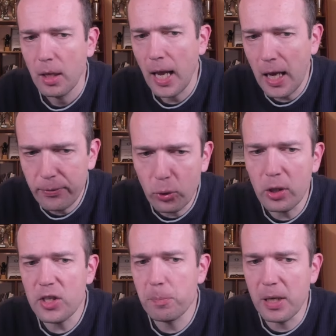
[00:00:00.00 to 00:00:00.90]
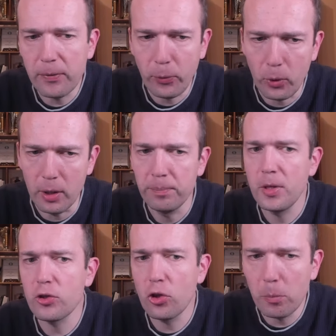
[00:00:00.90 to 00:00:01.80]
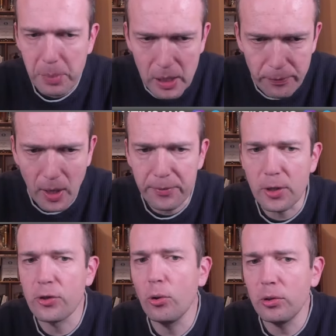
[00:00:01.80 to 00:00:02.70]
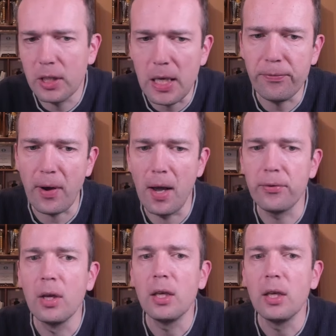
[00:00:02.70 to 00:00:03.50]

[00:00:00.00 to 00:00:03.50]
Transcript: a4 is b4, there's no b5, there's no d5.